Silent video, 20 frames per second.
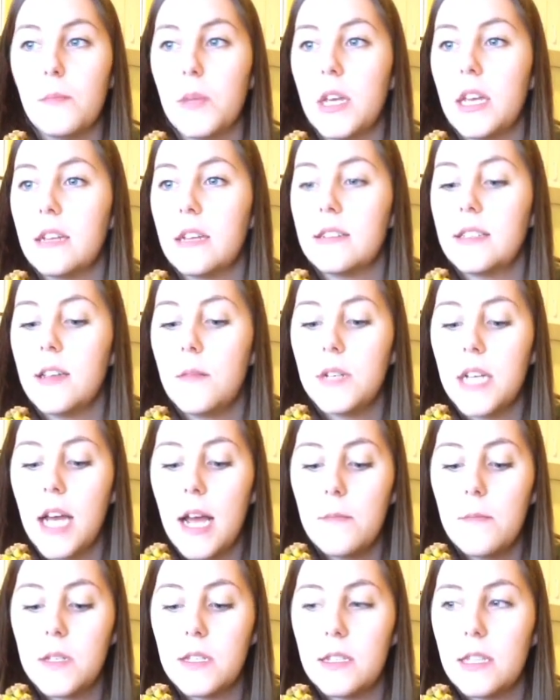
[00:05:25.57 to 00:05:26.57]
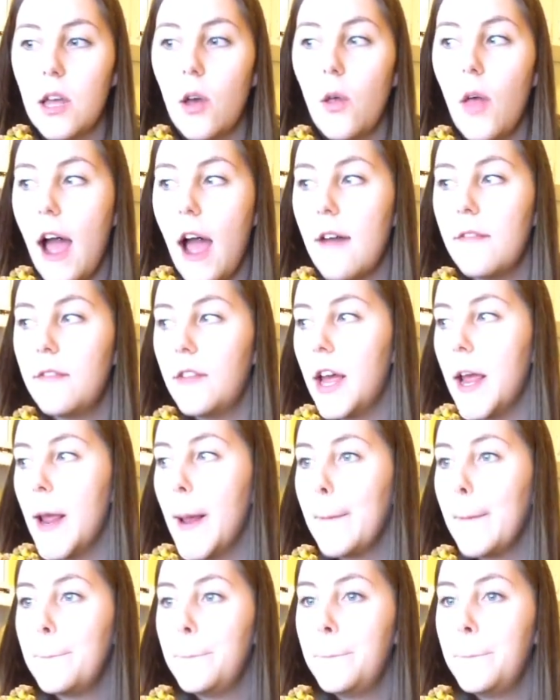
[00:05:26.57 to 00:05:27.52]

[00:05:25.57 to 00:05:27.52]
because sometimes they'll have like